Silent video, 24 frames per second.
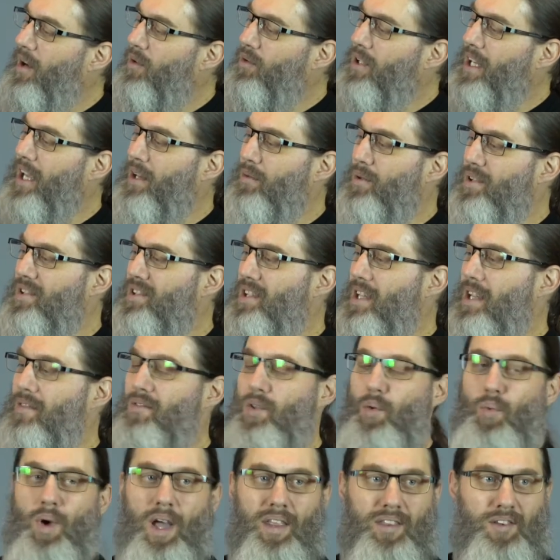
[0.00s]
can
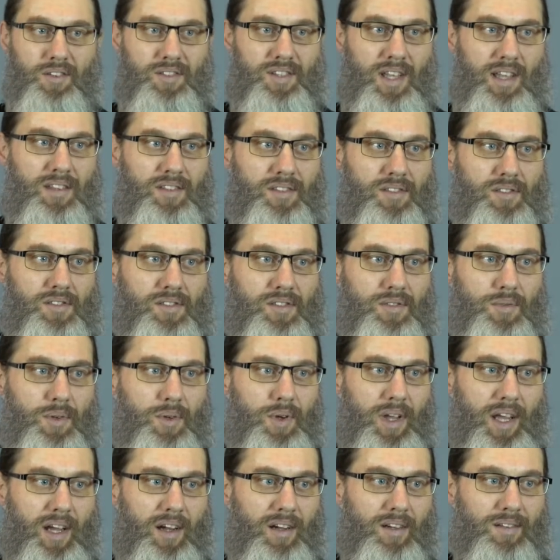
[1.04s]
receive the weather sensors
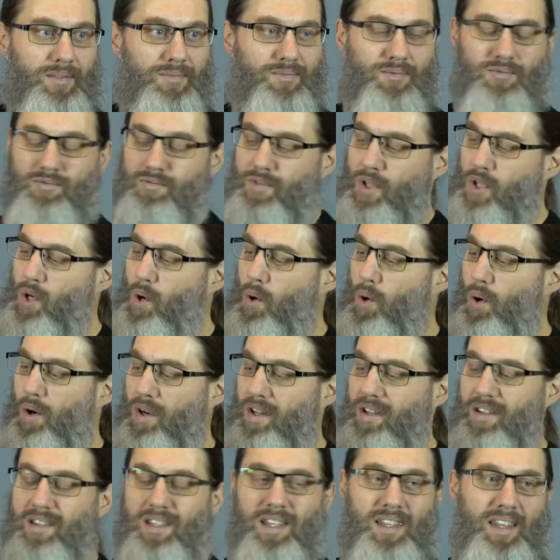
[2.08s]
through here,
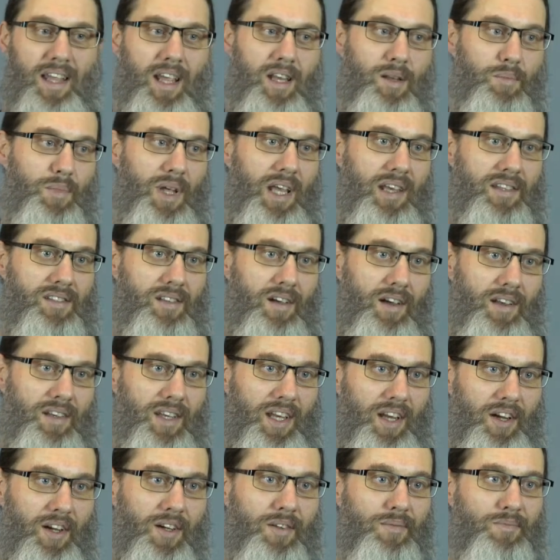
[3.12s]
record it in the database on
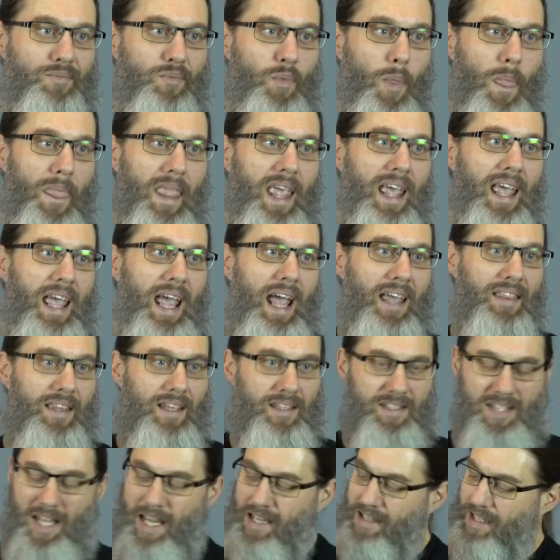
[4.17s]
here, and
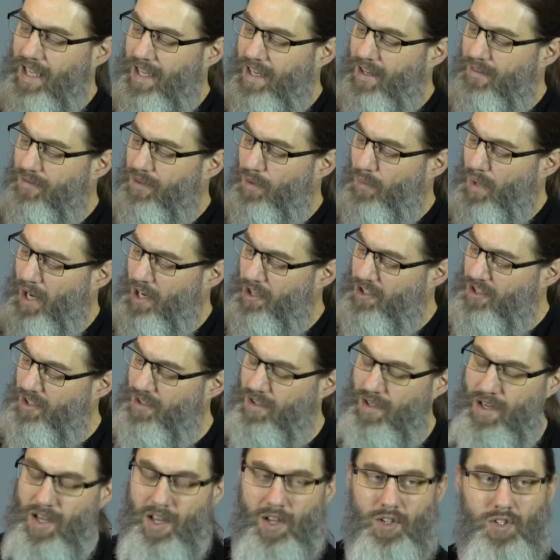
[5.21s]
then take that
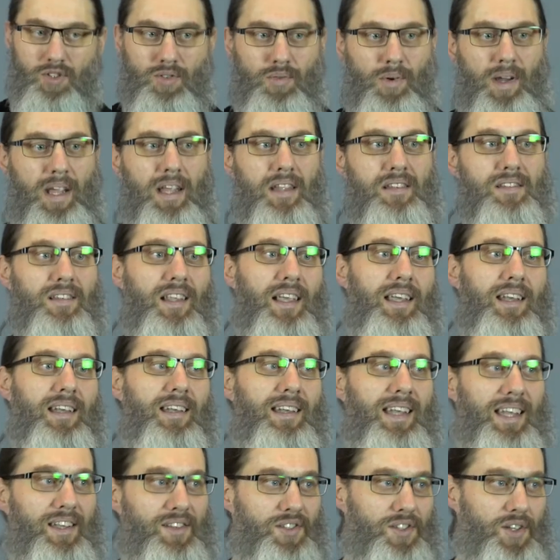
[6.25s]
information, translate
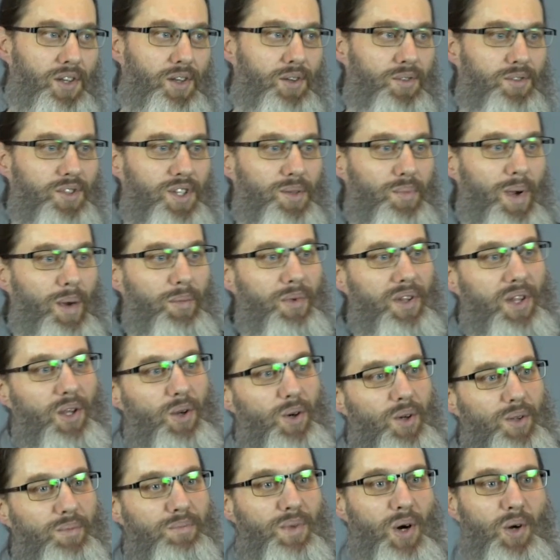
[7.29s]
it into, do you remember the
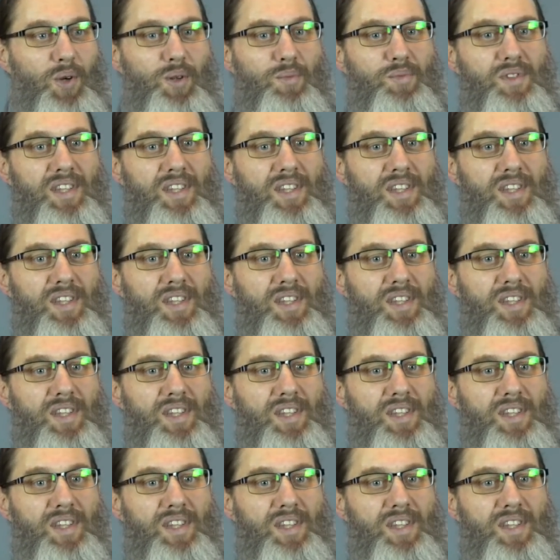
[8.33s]
old modem